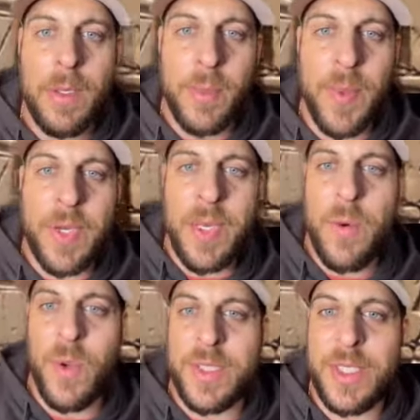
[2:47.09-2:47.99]

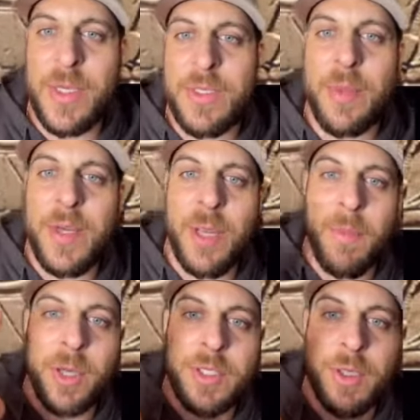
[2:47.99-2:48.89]
depicting what seems to be a
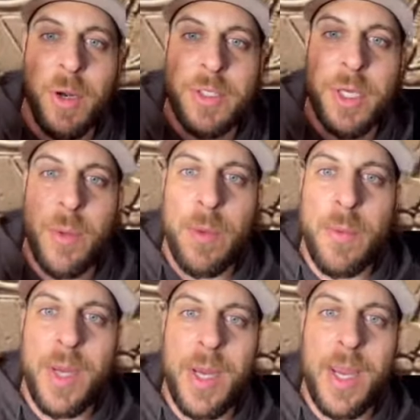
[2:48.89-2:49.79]
much larger human
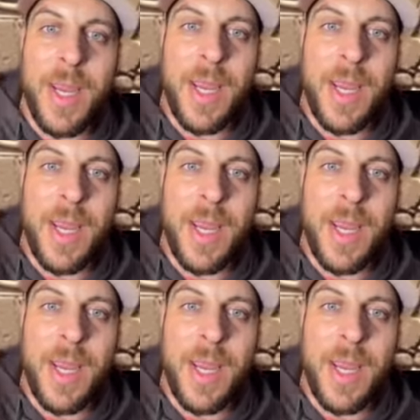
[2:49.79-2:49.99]
being